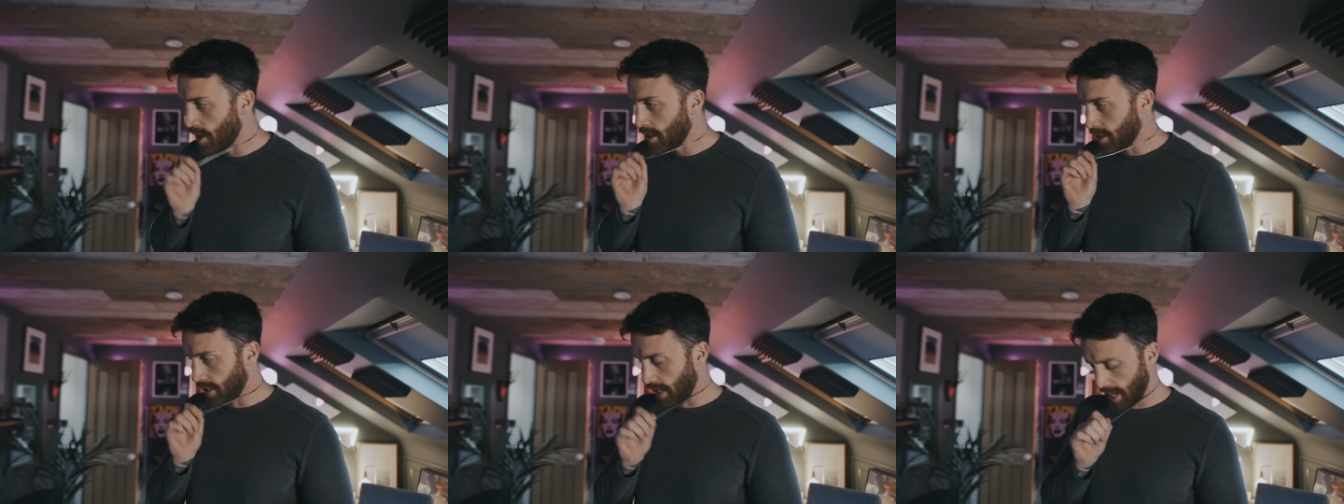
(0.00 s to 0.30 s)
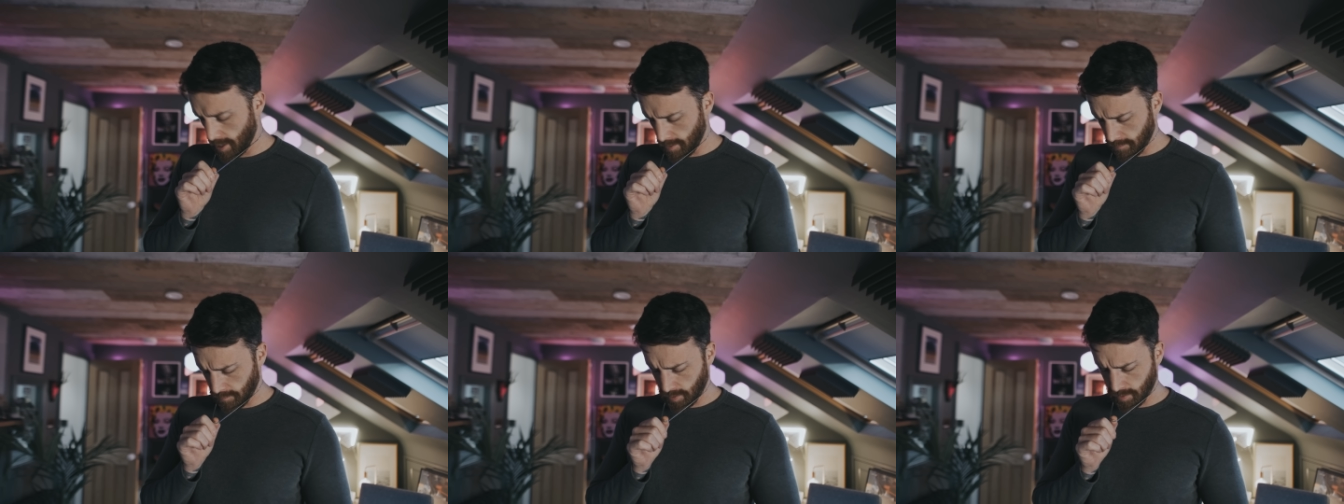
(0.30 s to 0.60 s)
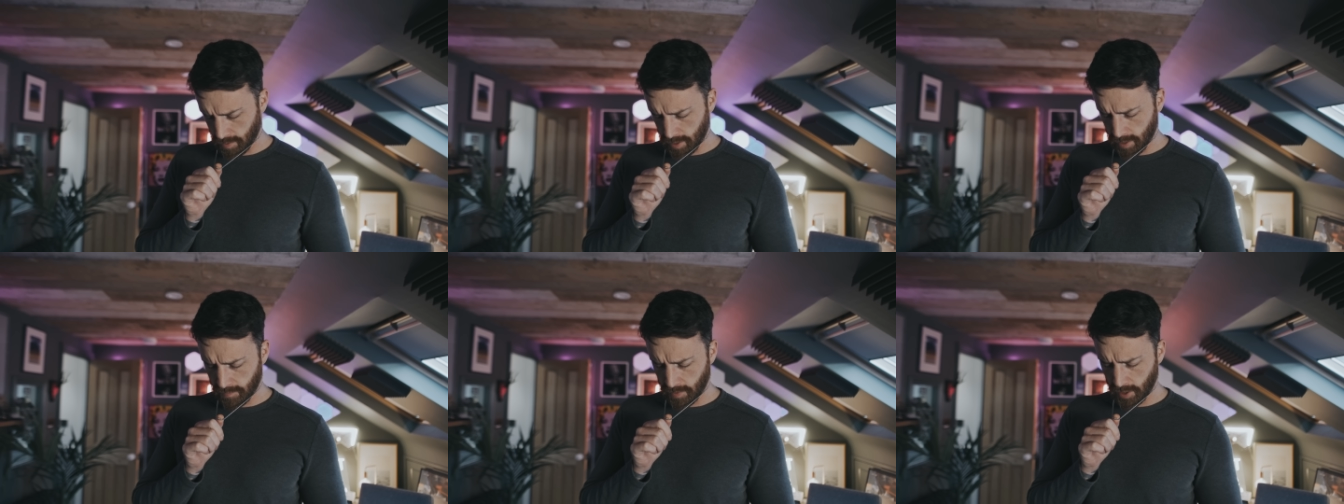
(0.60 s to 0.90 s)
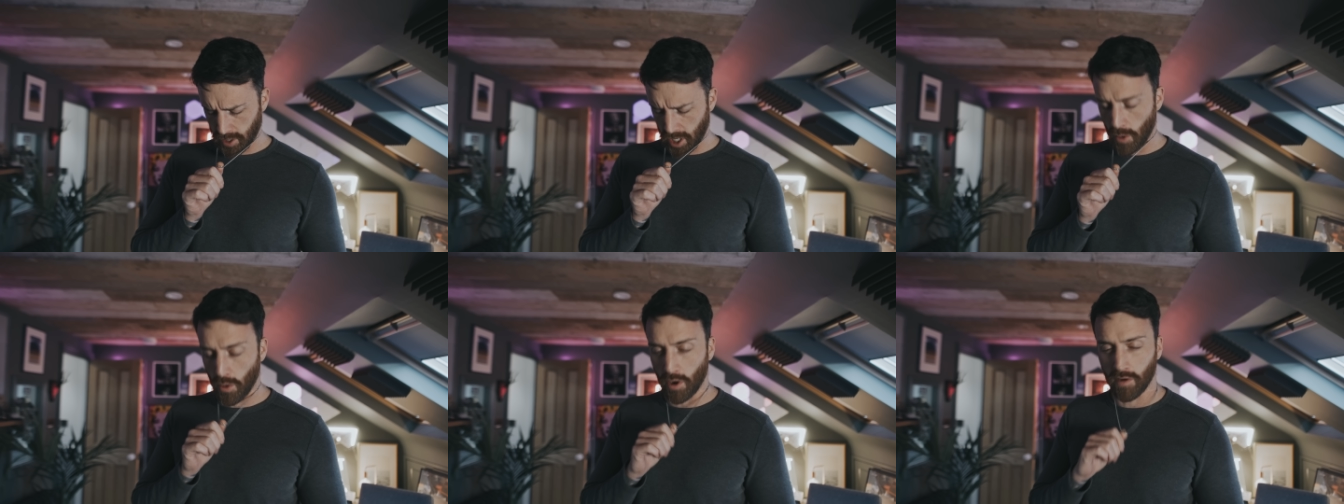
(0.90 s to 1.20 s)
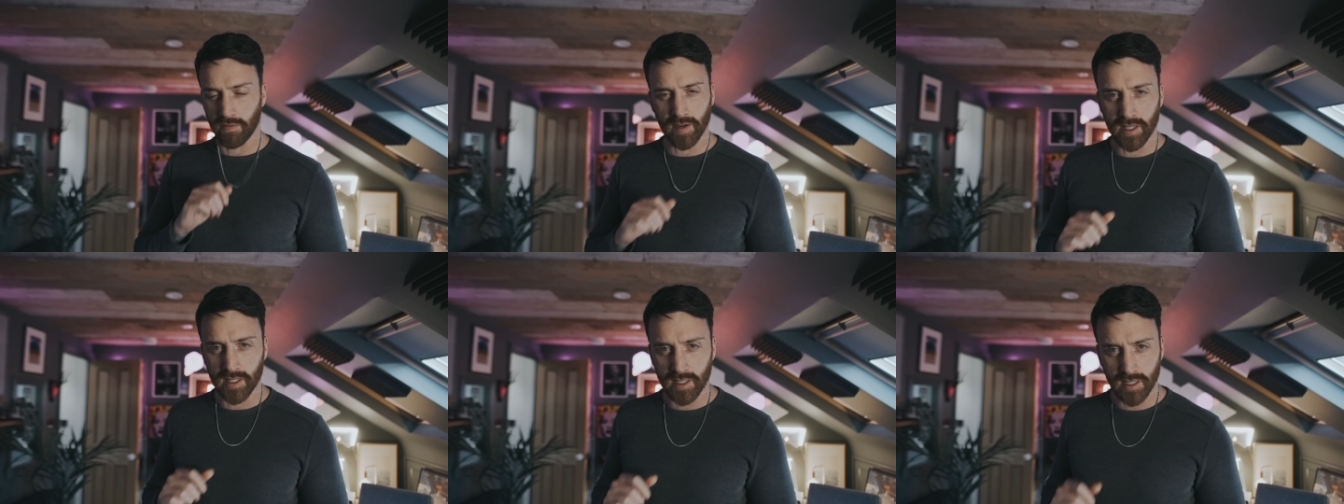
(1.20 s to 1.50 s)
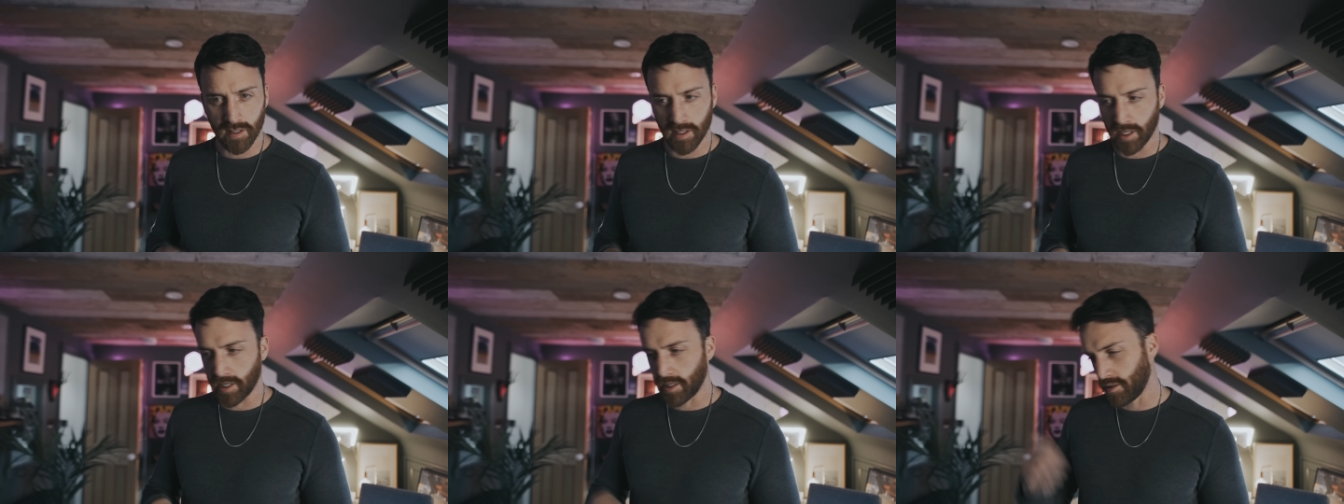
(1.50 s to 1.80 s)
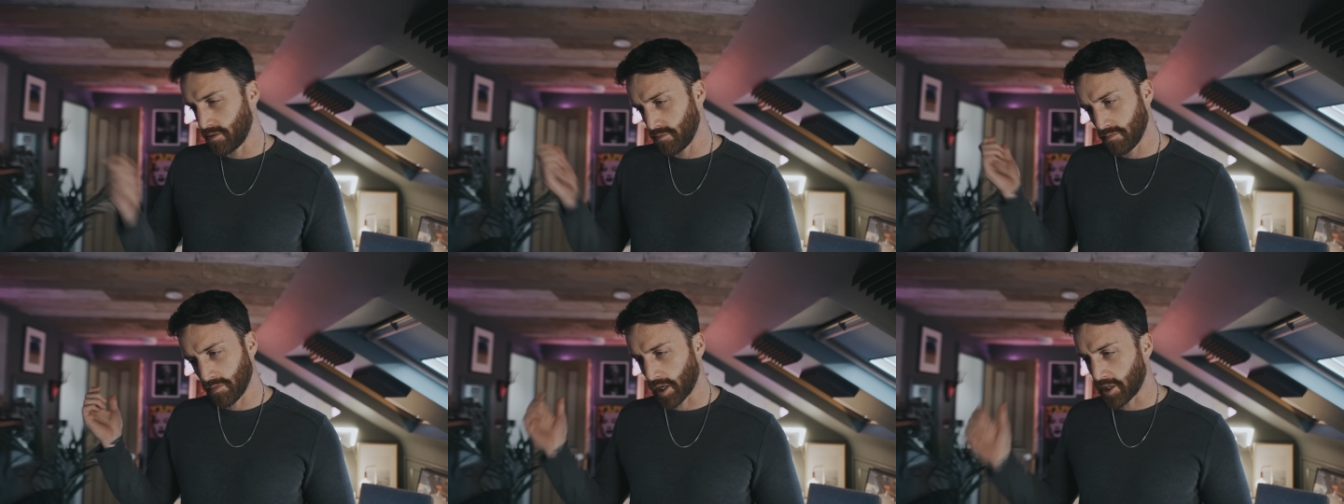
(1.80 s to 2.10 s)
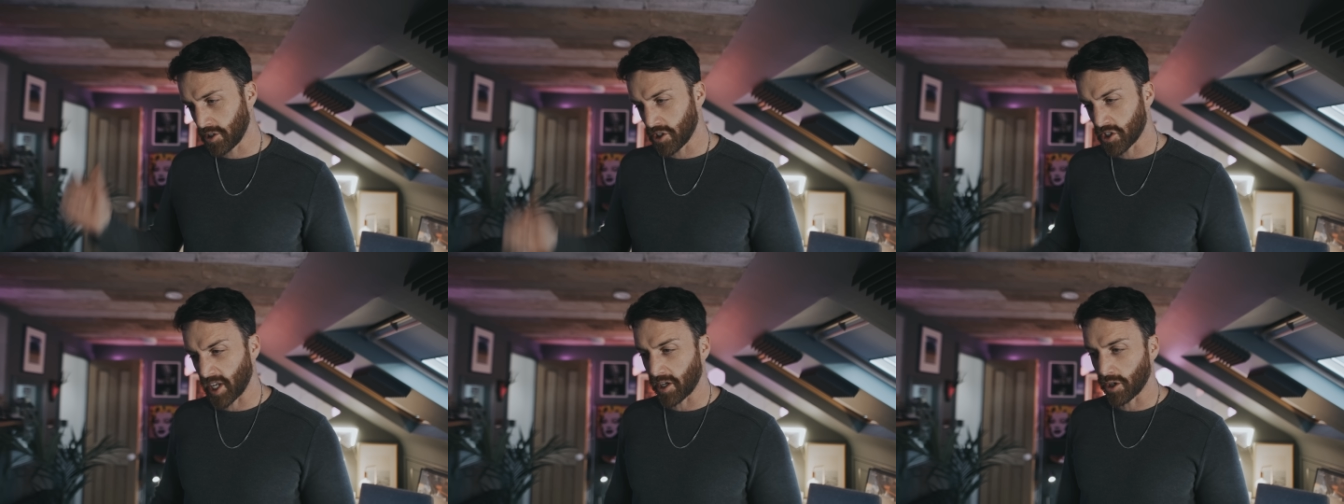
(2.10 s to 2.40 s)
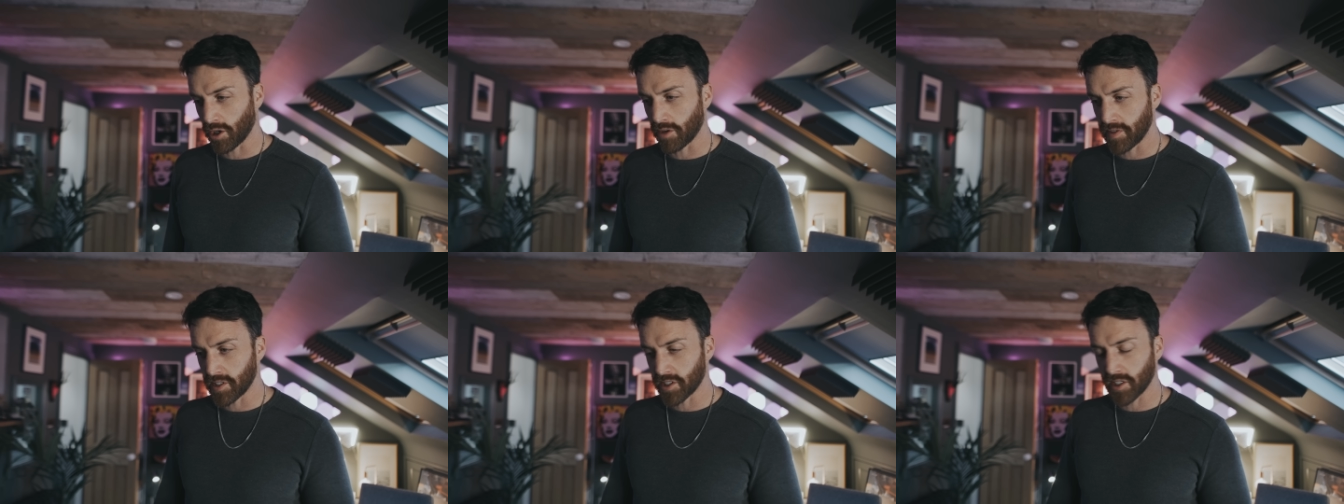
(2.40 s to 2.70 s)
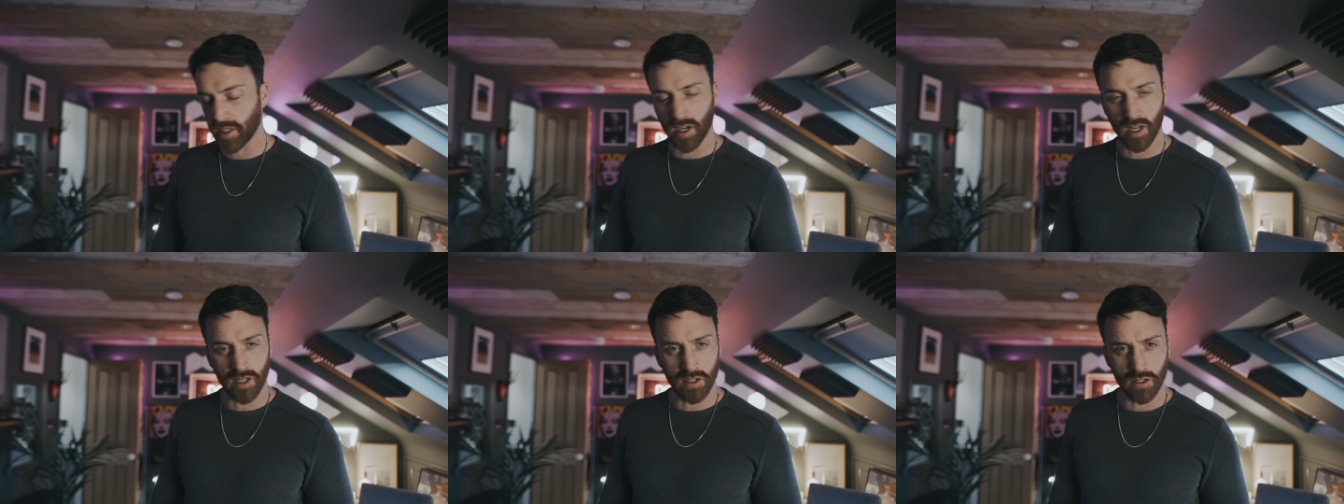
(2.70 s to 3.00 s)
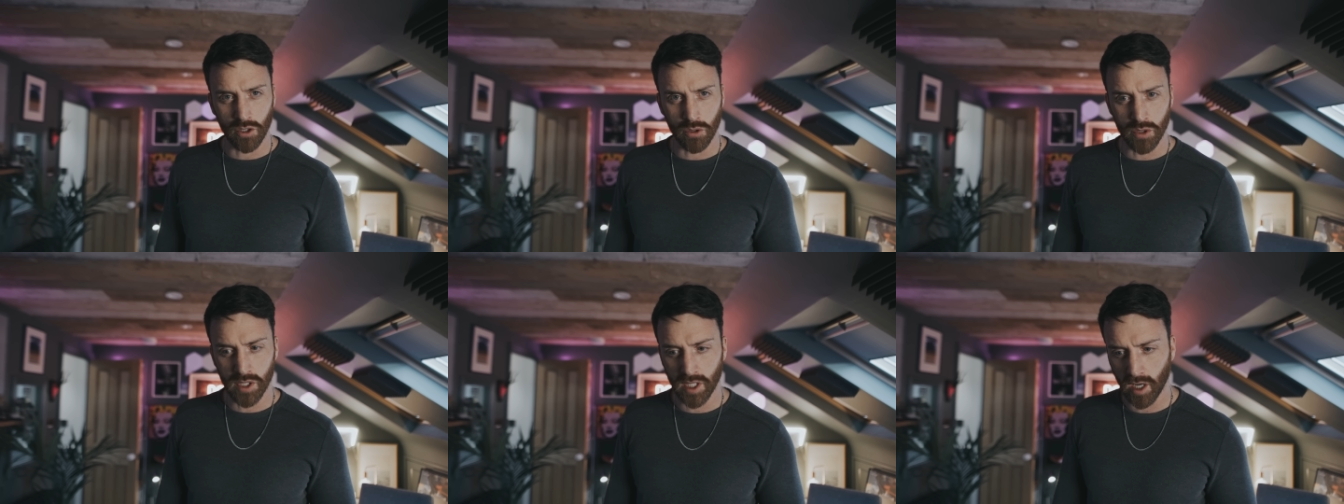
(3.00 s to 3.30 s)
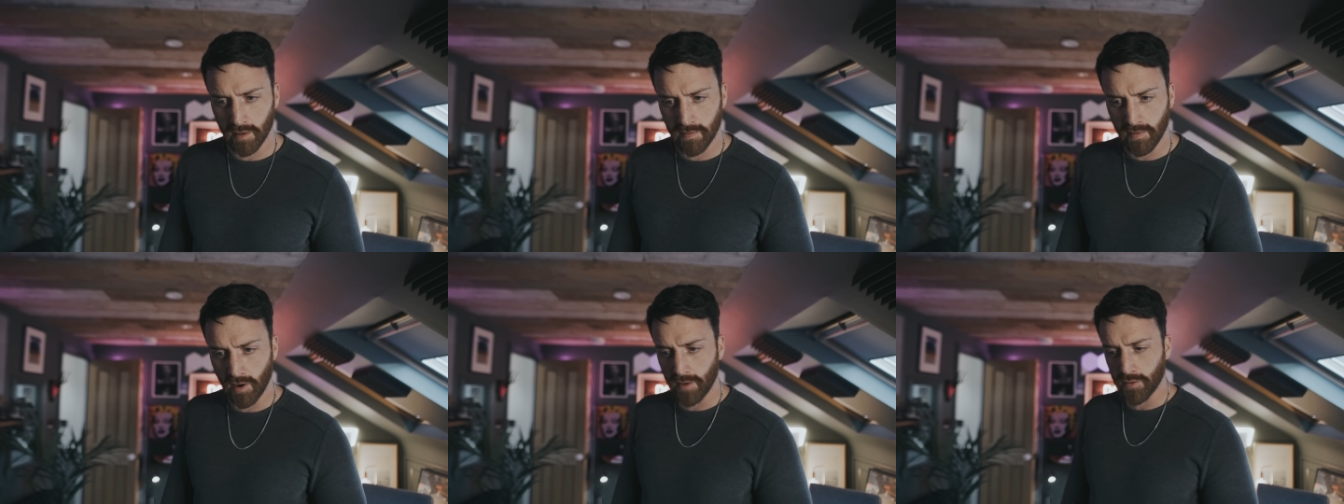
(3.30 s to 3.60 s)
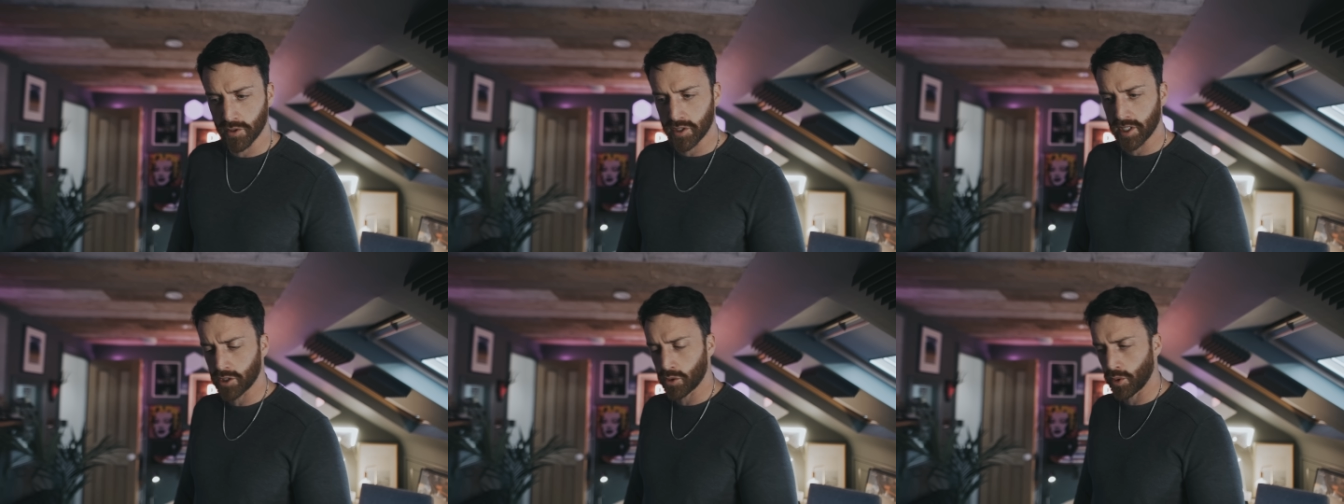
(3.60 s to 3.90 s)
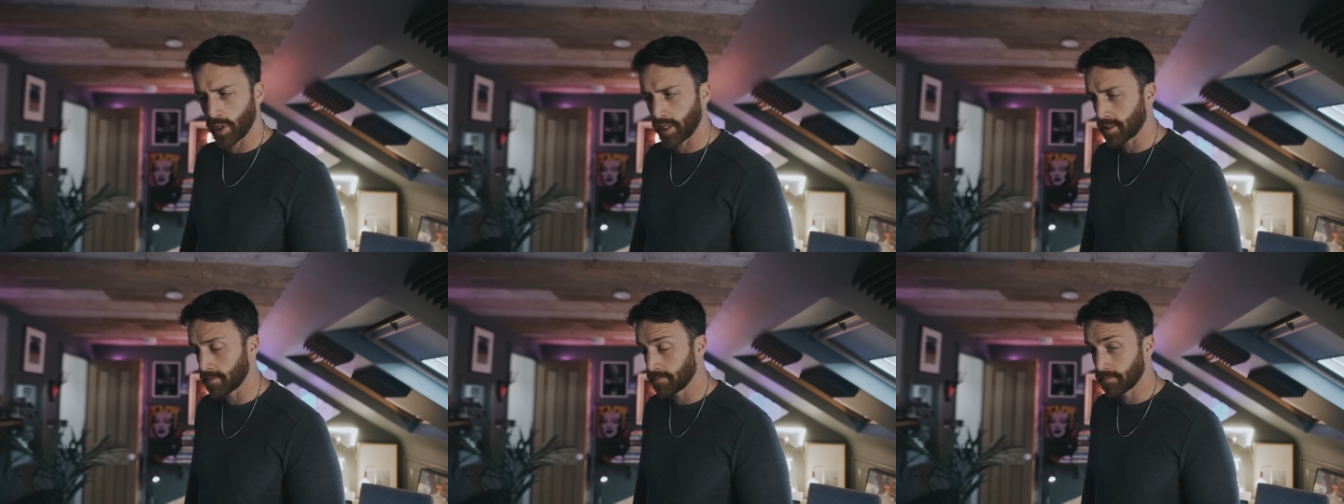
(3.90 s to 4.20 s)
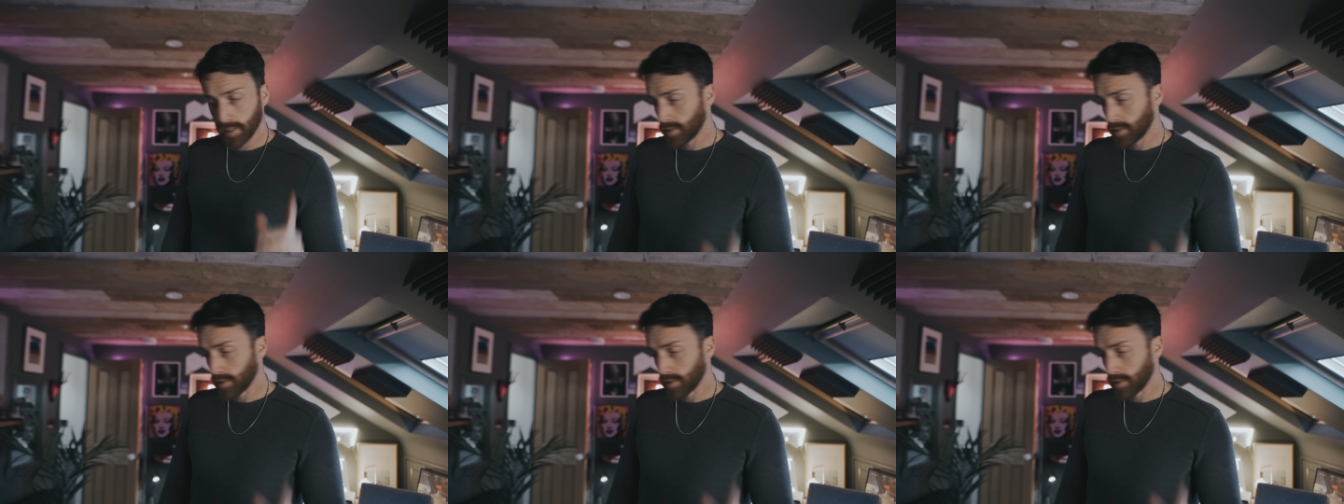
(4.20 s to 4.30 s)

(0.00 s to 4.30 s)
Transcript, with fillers: yeah, if I if I go off it, then I can just take it off and say like losing like five or six quid.